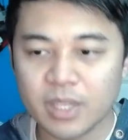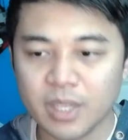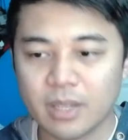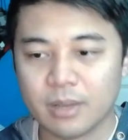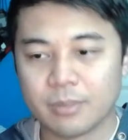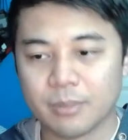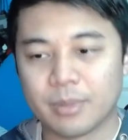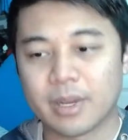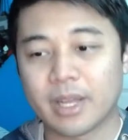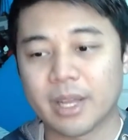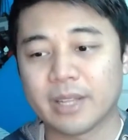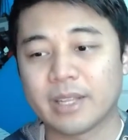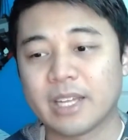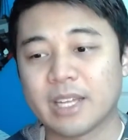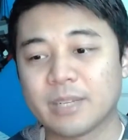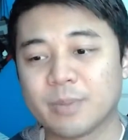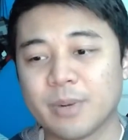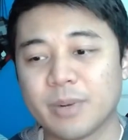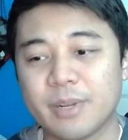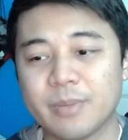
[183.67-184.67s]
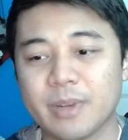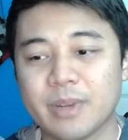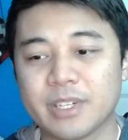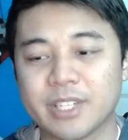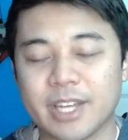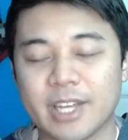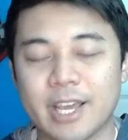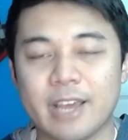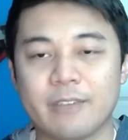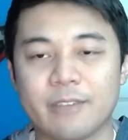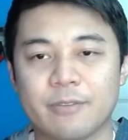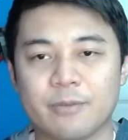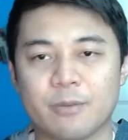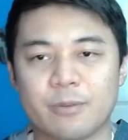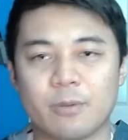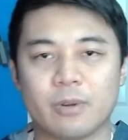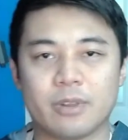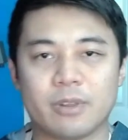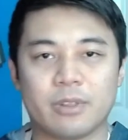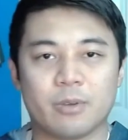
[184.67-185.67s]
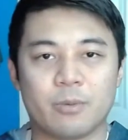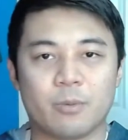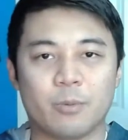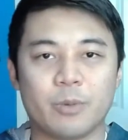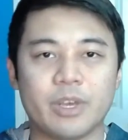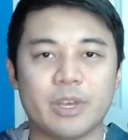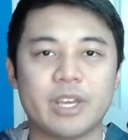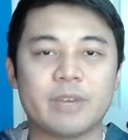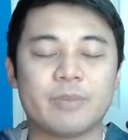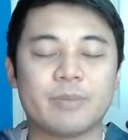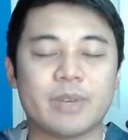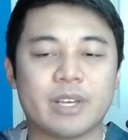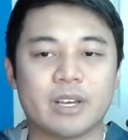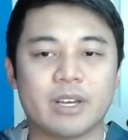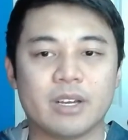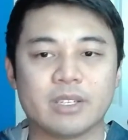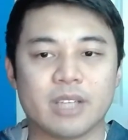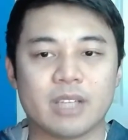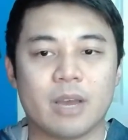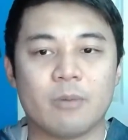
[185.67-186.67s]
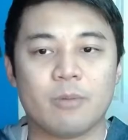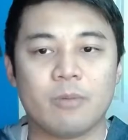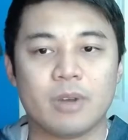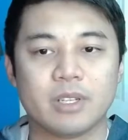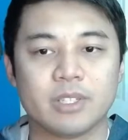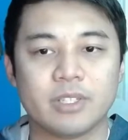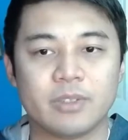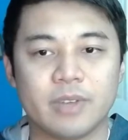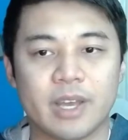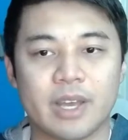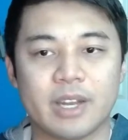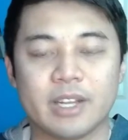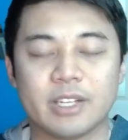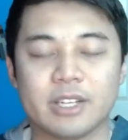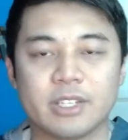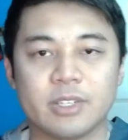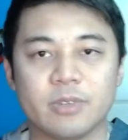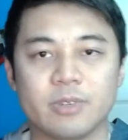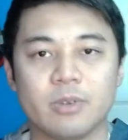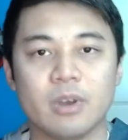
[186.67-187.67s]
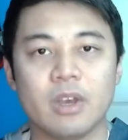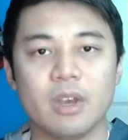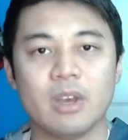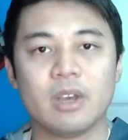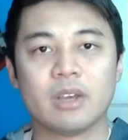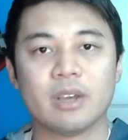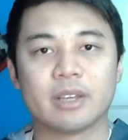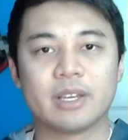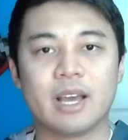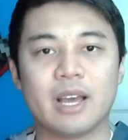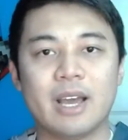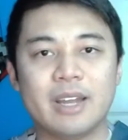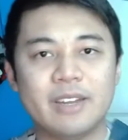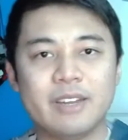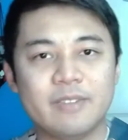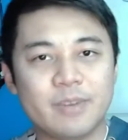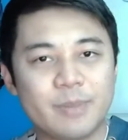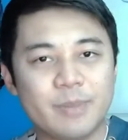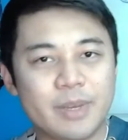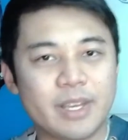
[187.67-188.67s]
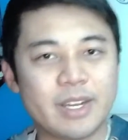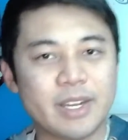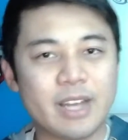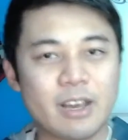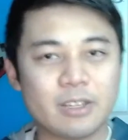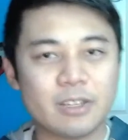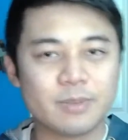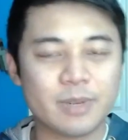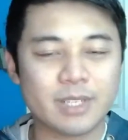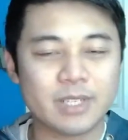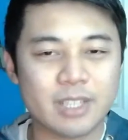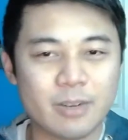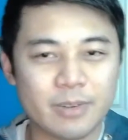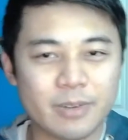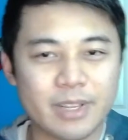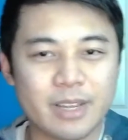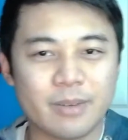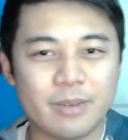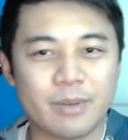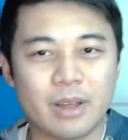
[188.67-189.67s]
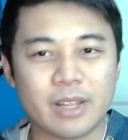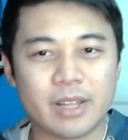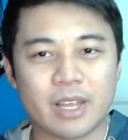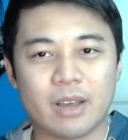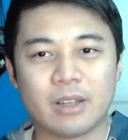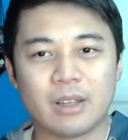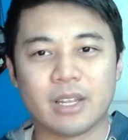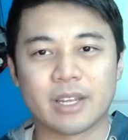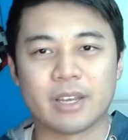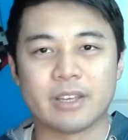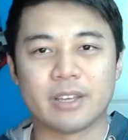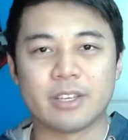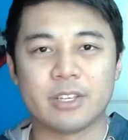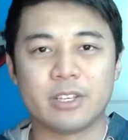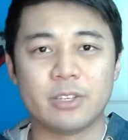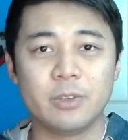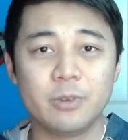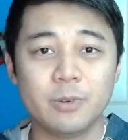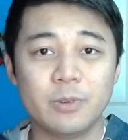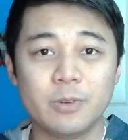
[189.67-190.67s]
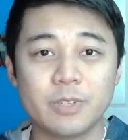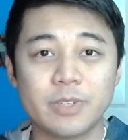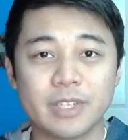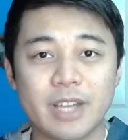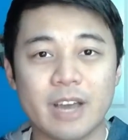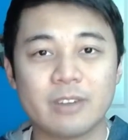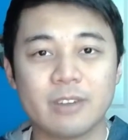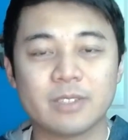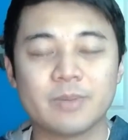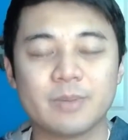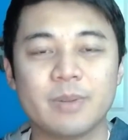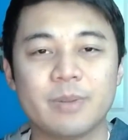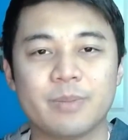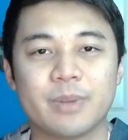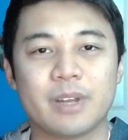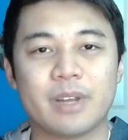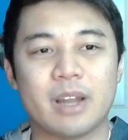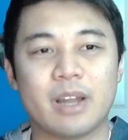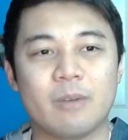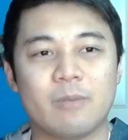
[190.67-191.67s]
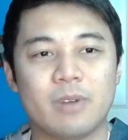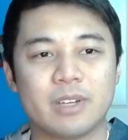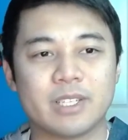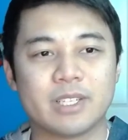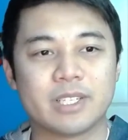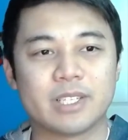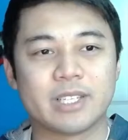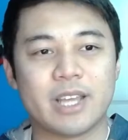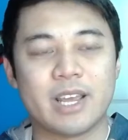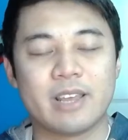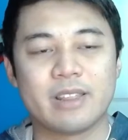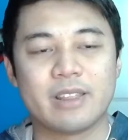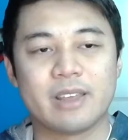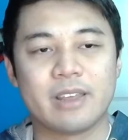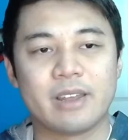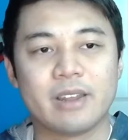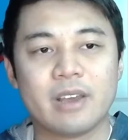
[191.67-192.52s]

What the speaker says: But that's pretty much it for the week because I want to get into kind of a big announcement. It's not really like a huge announcement, but I want to say that